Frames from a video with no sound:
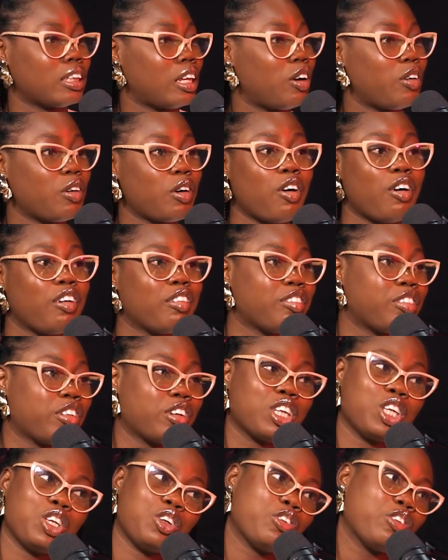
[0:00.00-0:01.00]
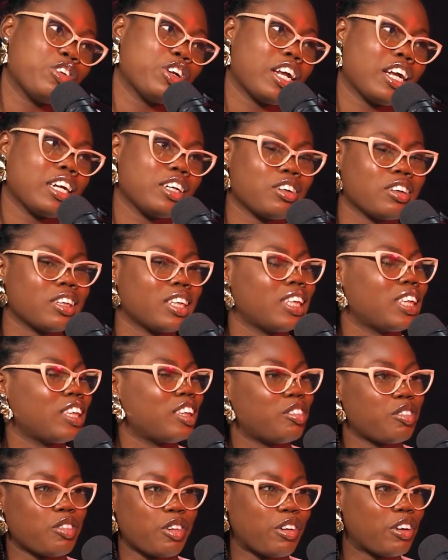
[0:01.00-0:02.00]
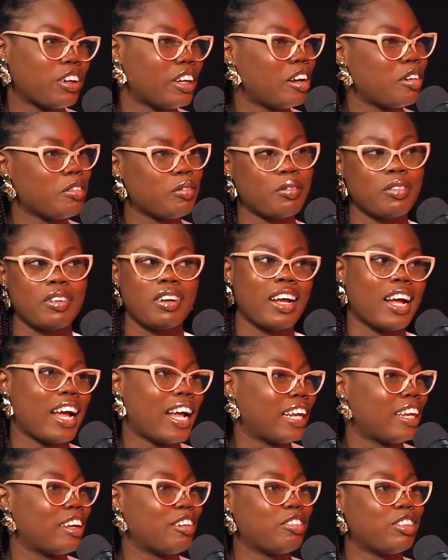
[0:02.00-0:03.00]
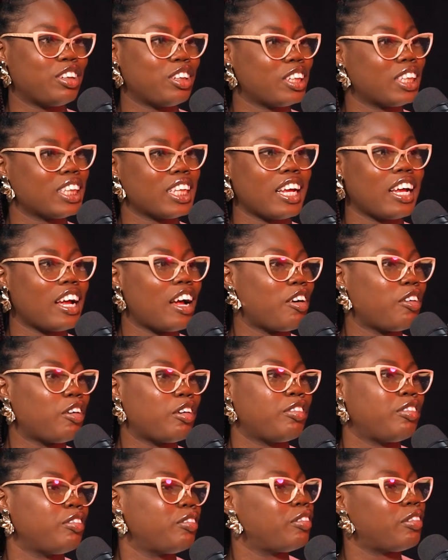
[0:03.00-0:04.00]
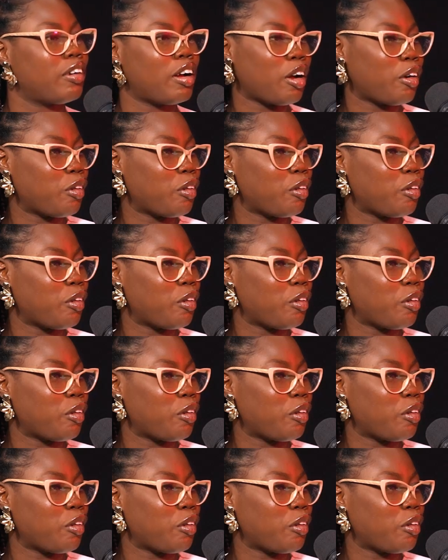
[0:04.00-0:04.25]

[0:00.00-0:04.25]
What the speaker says: our comfort zone and just order, and then we just get our money.